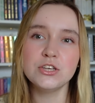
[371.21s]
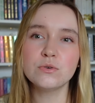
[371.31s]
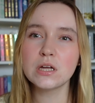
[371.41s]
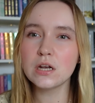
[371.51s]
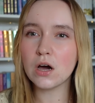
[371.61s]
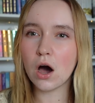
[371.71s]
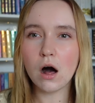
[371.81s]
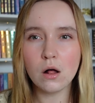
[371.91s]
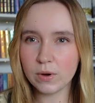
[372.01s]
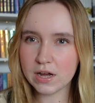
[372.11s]
You can
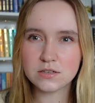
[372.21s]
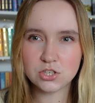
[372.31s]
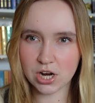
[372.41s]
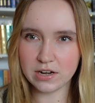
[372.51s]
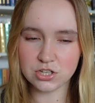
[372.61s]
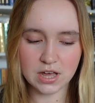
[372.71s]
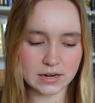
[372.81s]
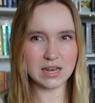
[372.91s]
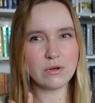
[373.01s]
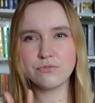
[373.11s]
always change that.
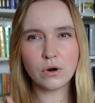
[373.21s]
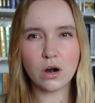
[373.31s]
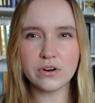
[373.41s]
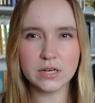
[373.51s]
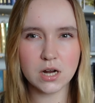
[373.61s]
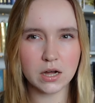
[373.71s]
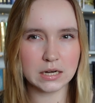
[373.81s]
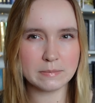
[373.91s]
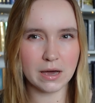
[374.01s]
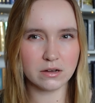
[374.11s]
Now, if we're already
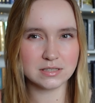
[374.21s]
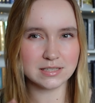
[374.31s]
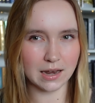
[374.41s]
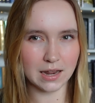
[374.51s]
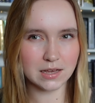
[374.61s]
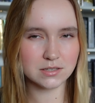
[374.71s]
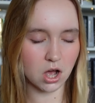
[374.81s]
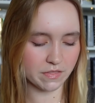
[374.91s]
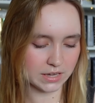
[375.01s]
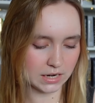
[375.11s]
talking about settings
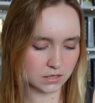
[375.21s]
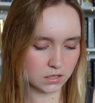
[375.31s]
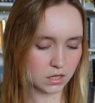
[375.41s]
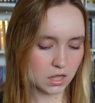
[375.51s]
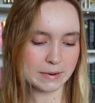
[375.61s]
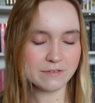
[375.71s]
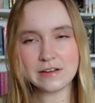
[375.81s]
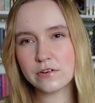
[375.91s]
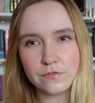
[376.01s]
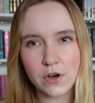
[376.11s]
on the Kindle, my
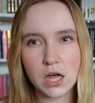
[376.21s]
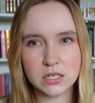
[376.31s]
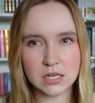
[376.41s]
favorite font